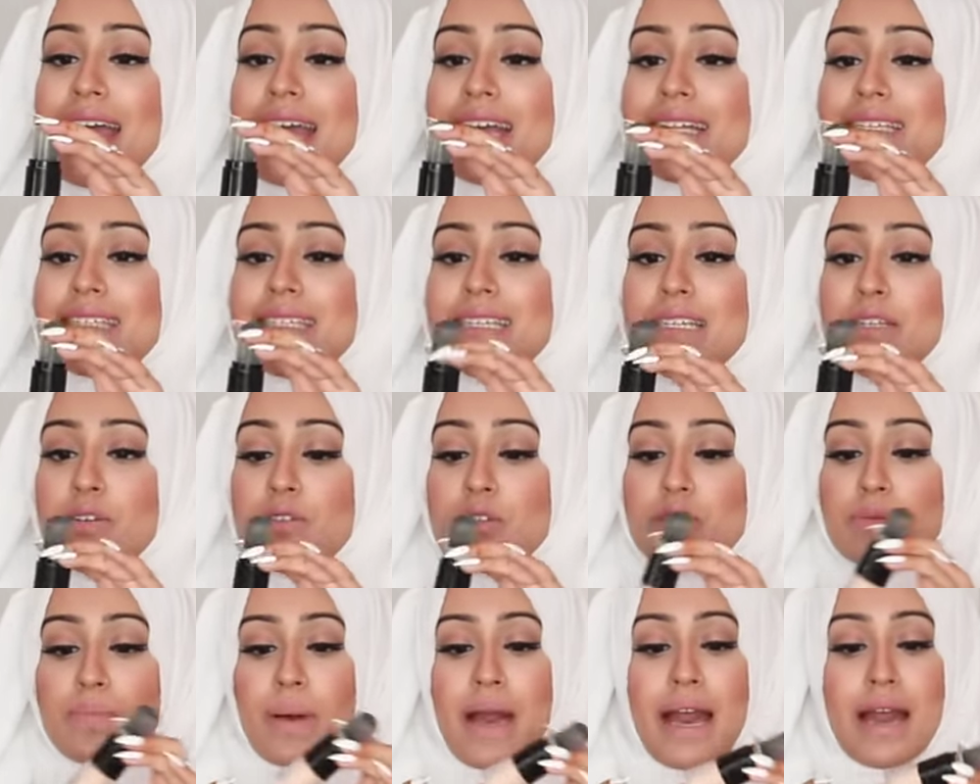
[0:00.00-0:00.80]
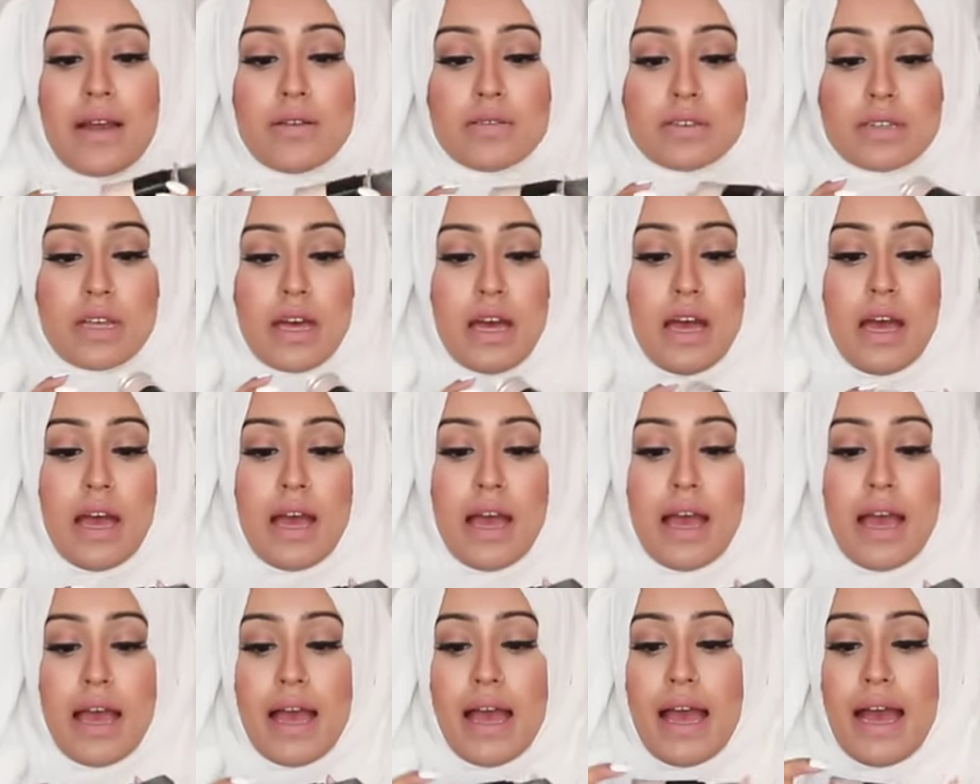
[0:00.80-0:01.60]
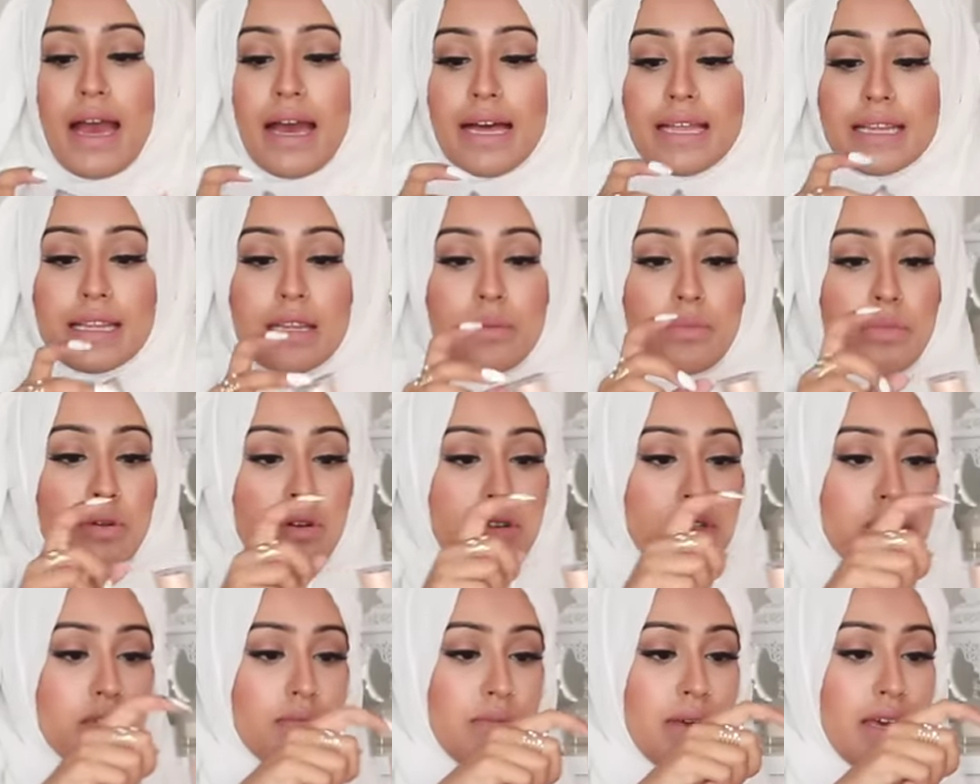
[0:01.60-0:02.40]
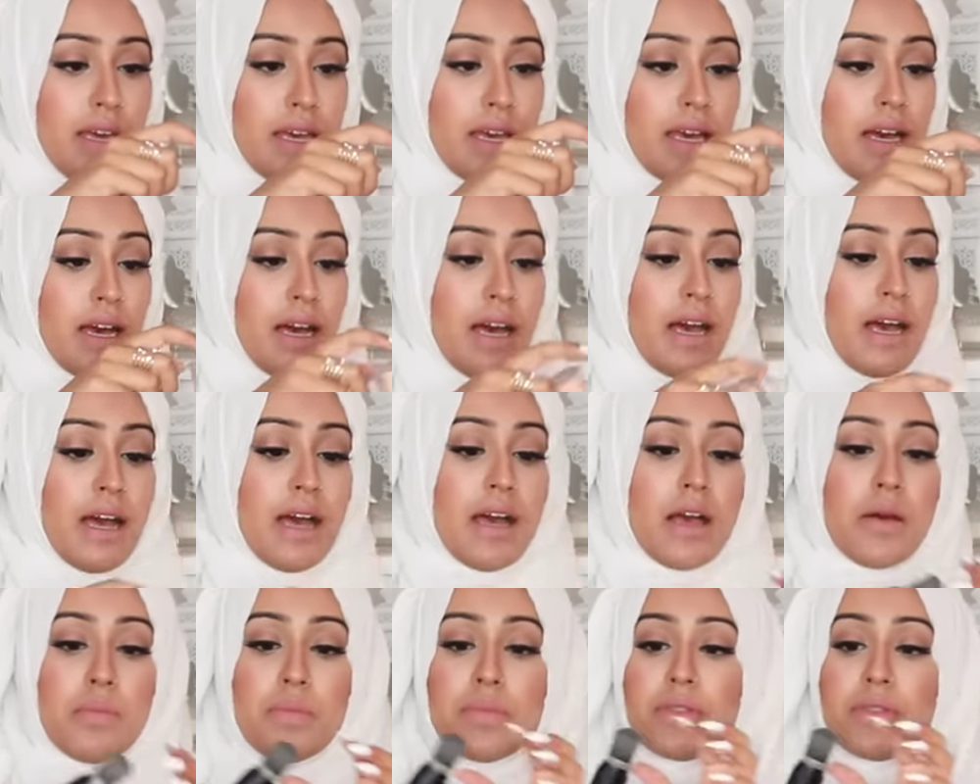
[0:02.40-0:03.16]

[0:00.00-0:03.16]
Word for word: It's loose powder at the bottom here,